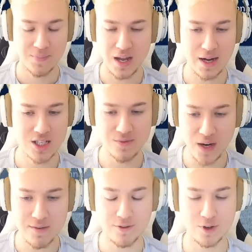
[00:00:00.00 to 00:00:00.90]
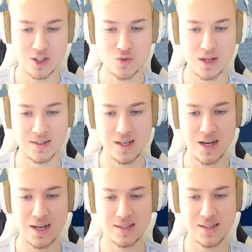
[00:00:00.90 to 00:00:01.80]
that is very frustrating,
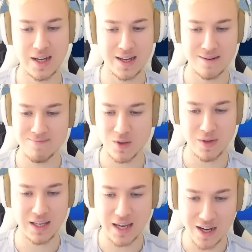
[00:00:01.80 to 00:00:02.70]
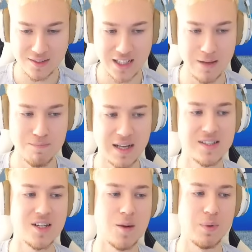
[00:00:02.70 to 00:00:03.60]
guys. And we cannot keep
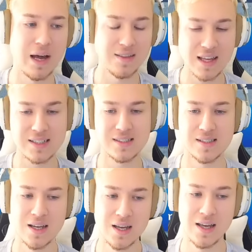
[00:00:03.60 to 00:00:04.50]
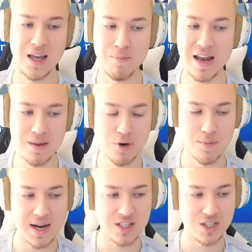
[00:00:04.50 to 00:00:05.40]
messing up like this in many more
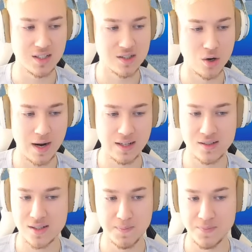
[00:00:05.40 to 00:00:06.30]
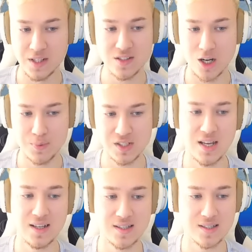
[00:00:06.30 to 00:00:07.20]
matches, or else the top
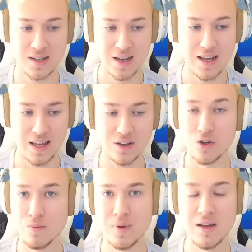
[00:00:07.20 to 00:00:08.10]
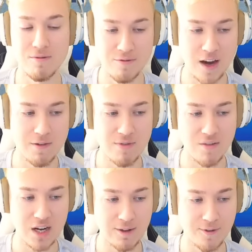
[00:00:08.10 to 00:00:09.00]
six, it could be very,
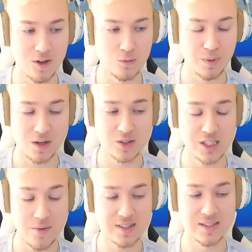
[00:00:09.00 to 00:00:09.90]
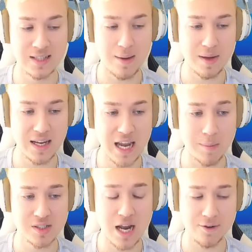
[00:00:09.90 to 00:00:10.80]
very difficult, because there isn't that many
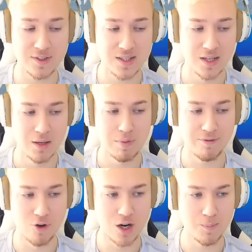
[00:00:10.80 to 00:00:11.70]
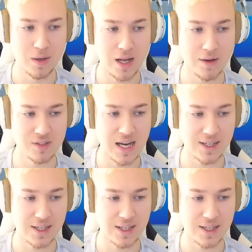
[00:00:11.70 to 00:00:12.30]
games left before the playoffs